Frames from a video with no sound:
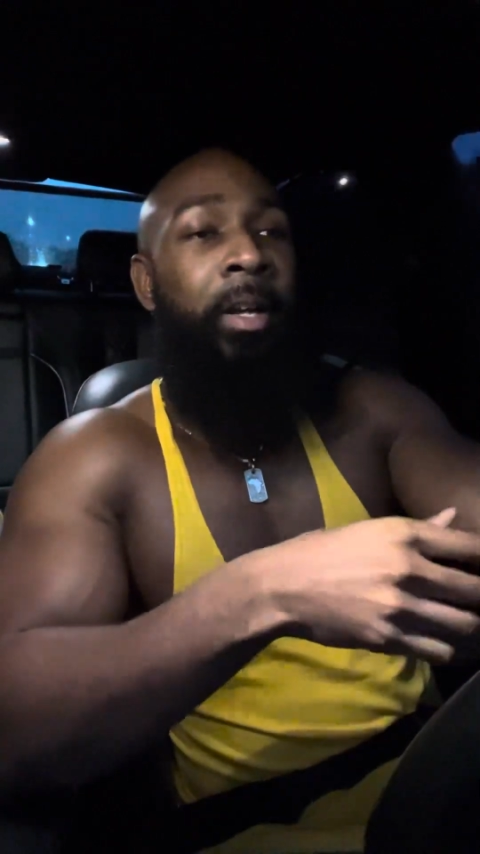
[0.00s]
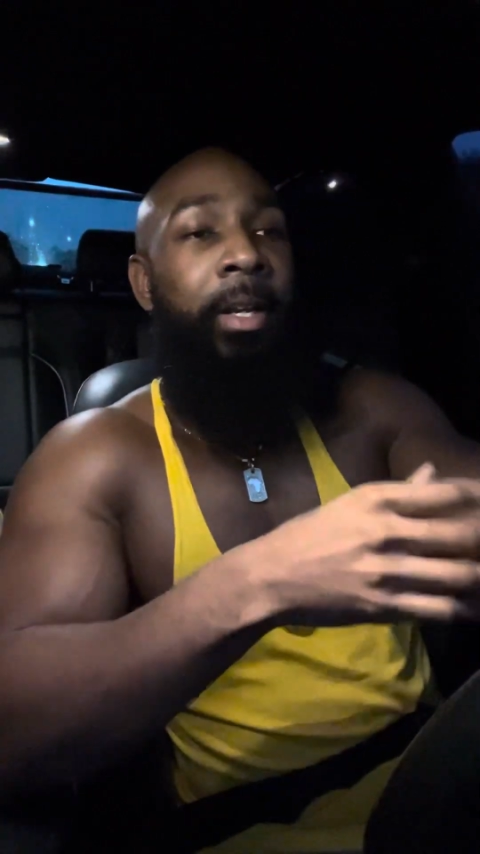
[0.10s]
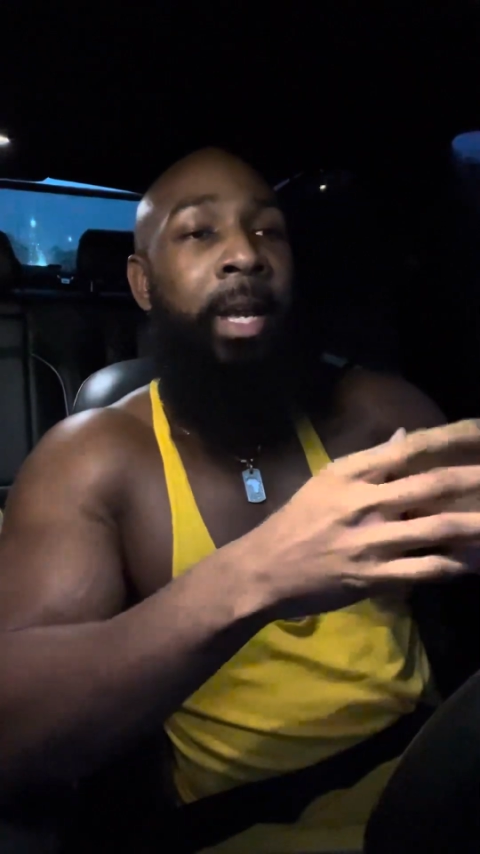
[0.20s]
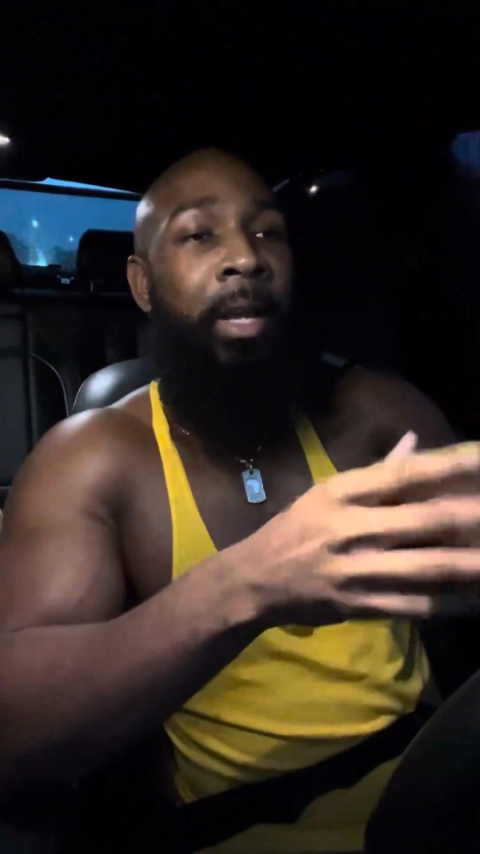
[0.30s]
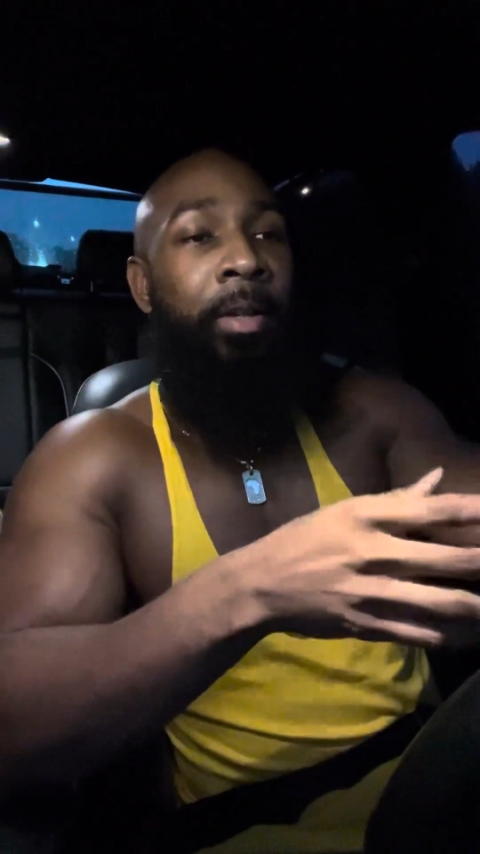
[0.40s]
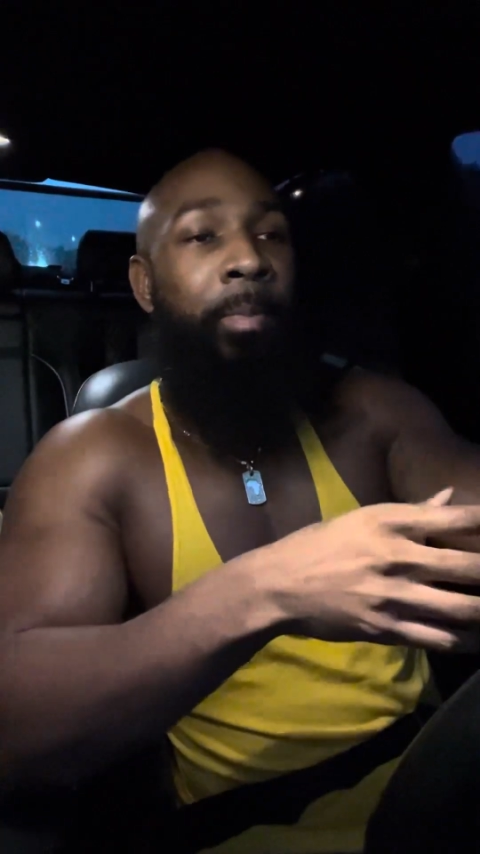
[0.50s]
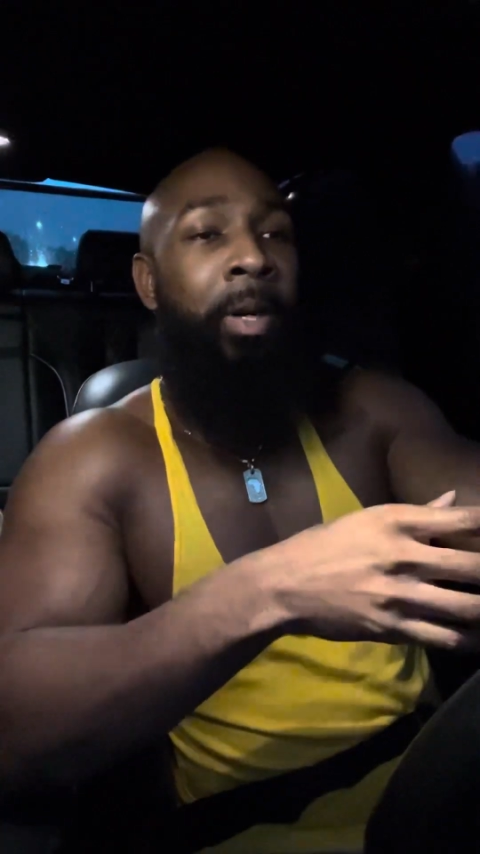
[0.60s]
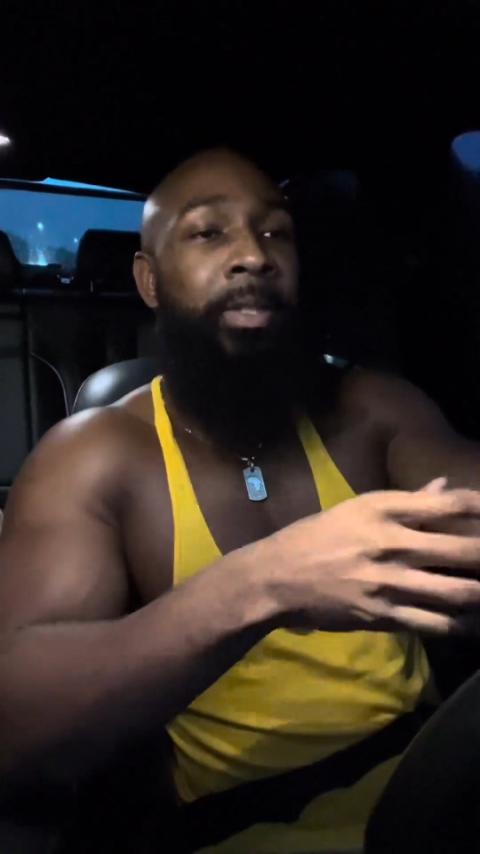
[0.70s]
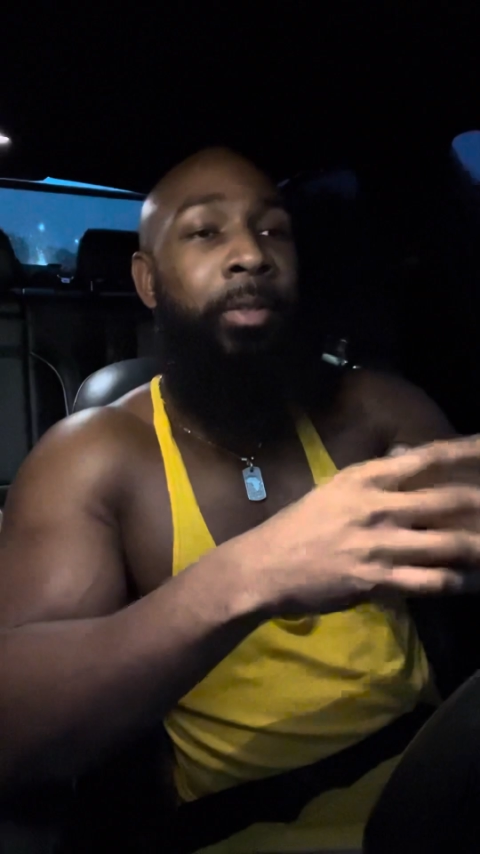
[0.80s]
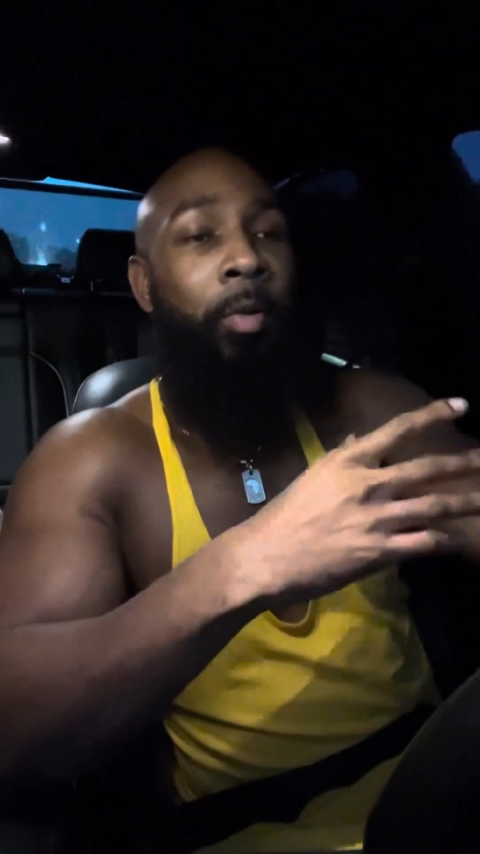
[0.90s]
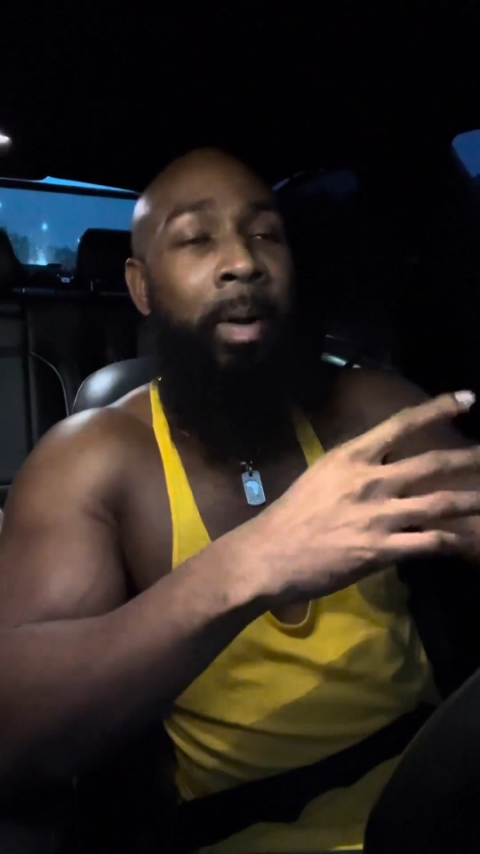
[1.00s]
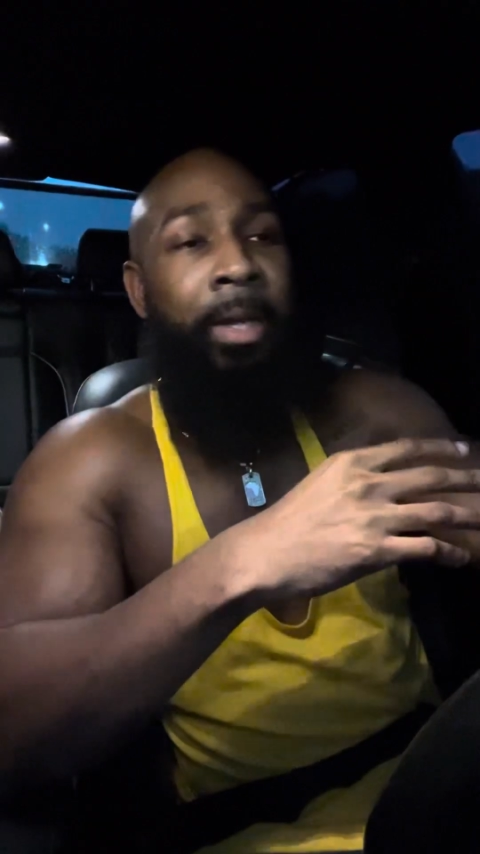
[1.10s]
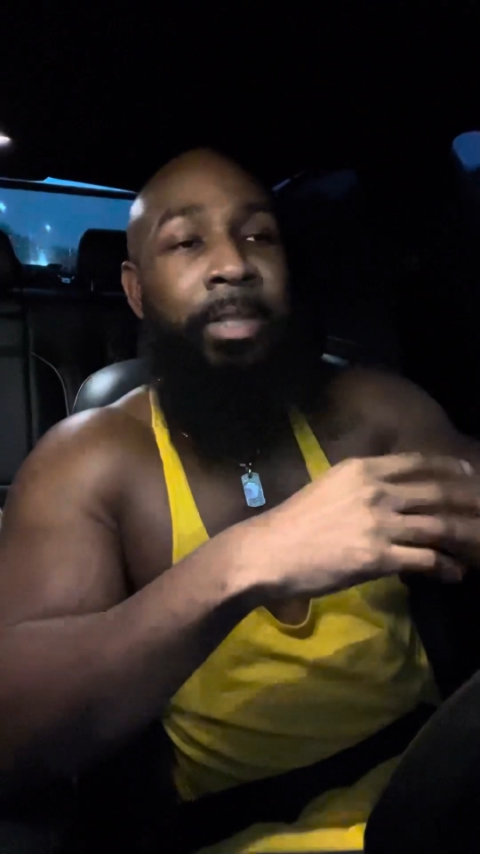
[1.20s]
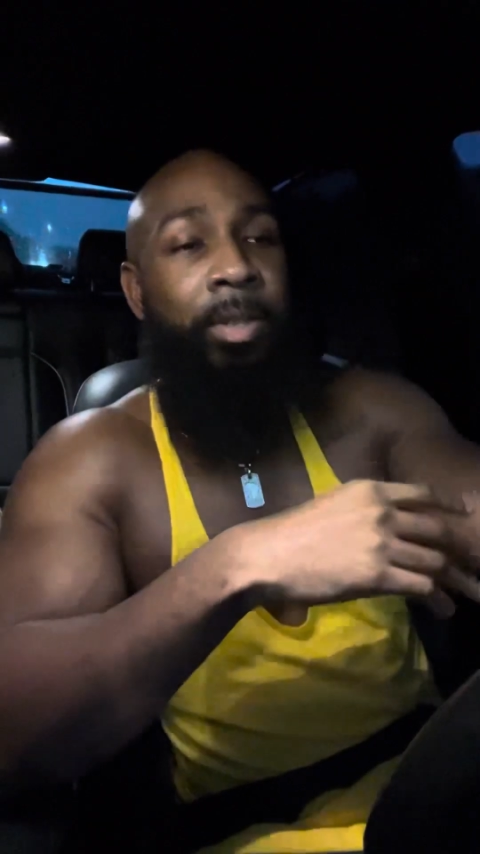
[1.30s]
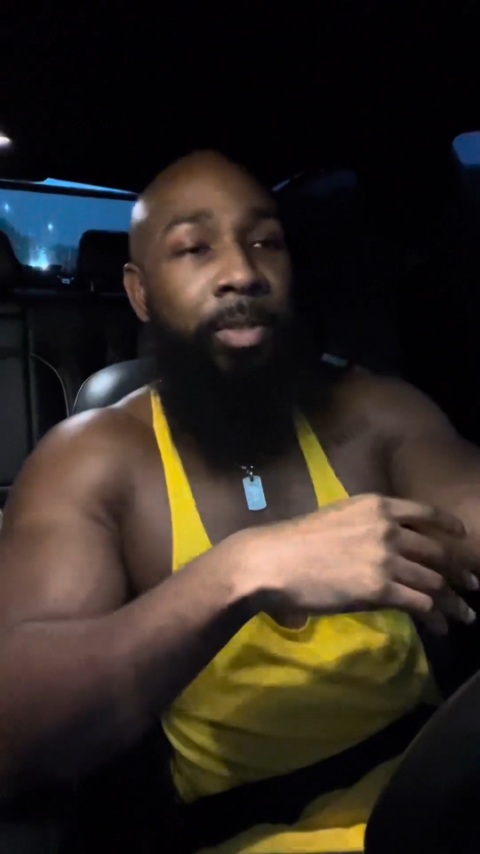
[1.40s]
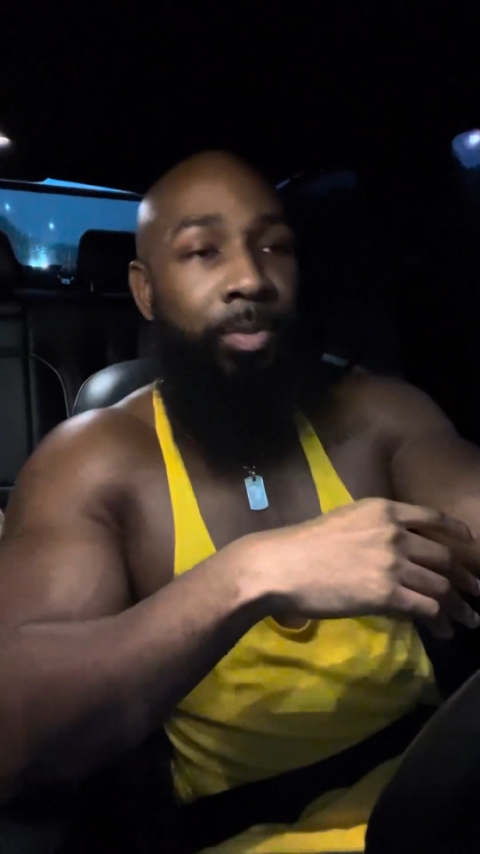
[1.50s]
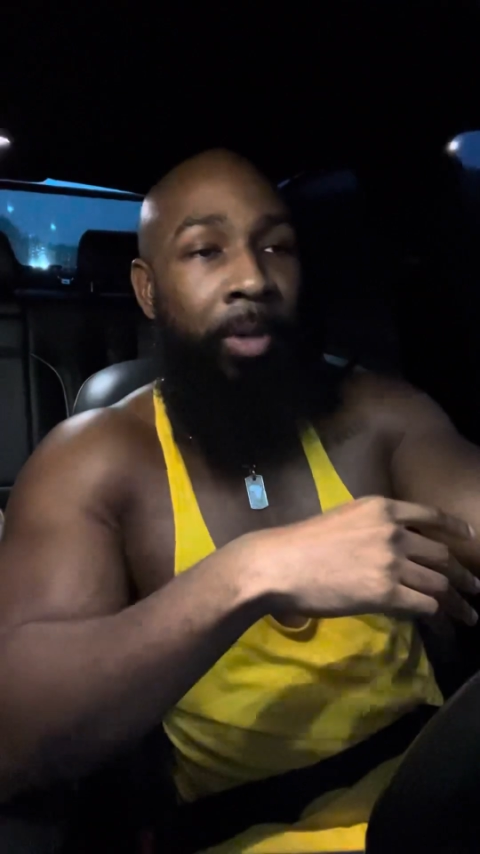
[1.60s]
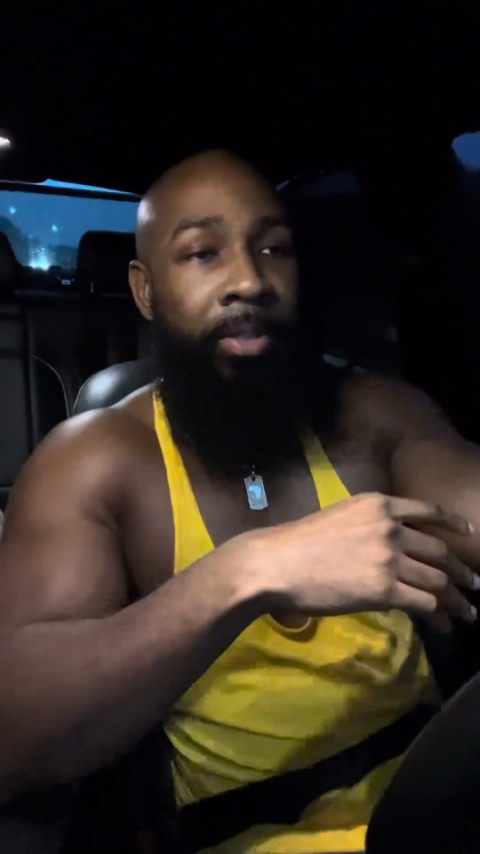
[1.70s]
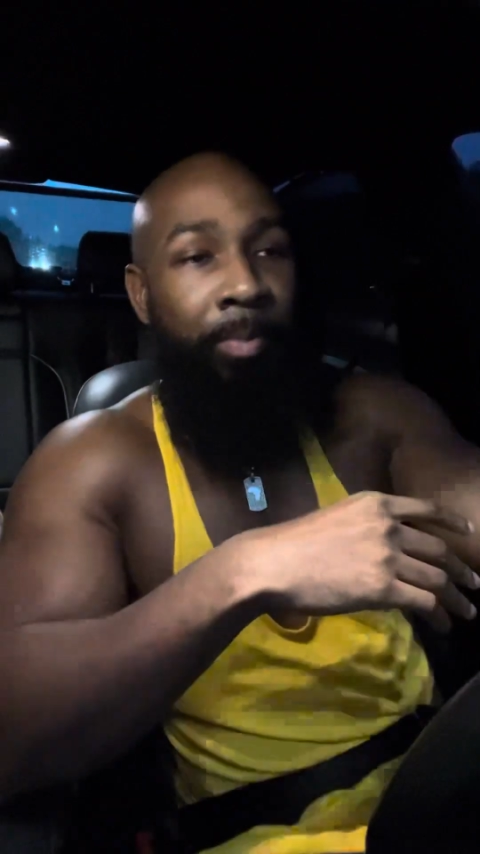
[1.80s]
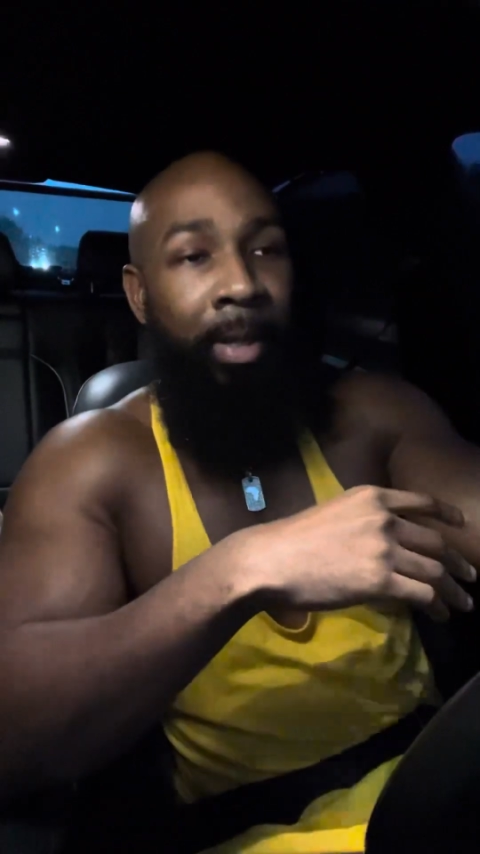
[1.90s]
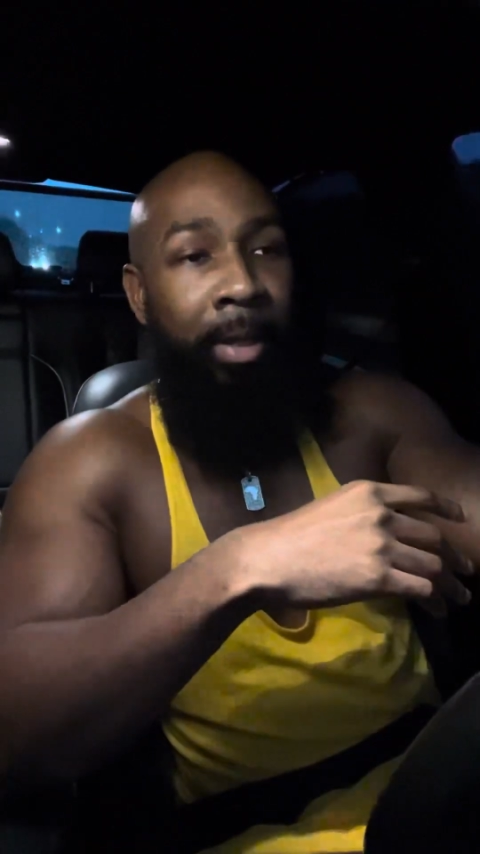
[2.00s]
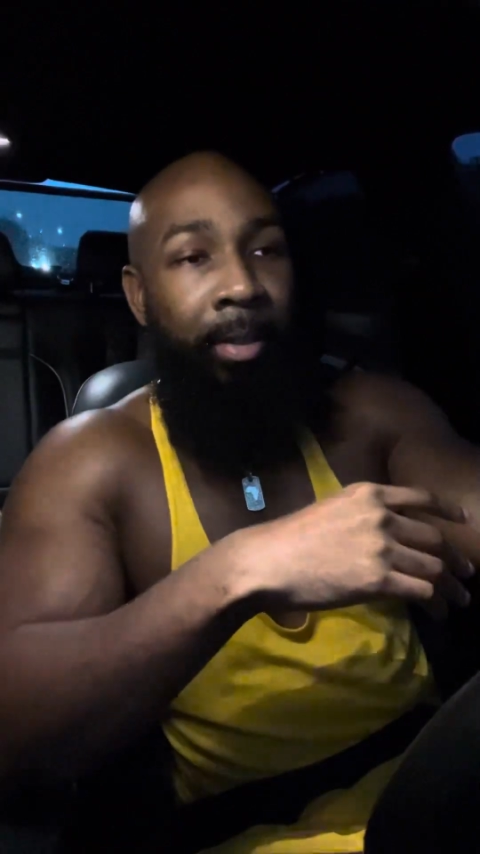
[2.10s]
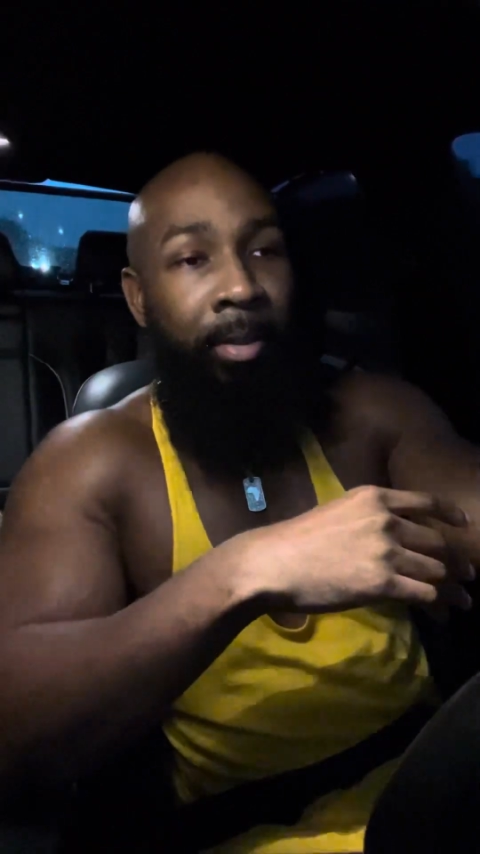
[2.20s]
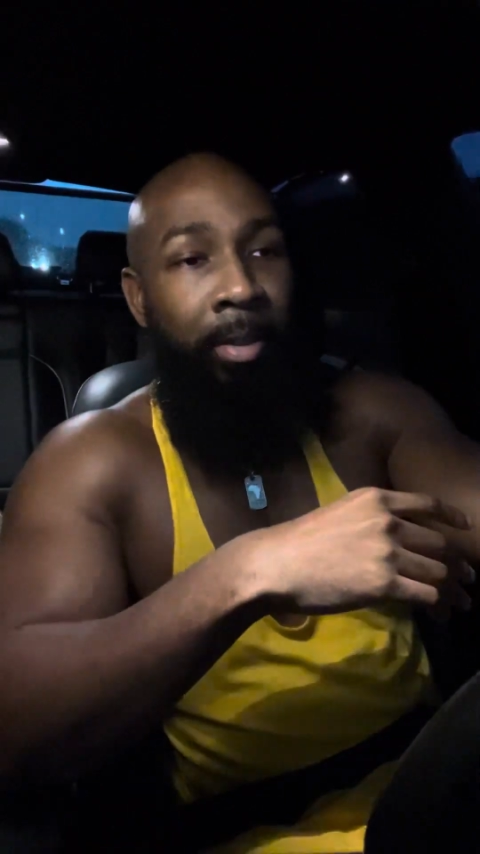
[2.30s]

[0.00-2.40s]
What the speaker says: He got a bunch of nobodies on his resume.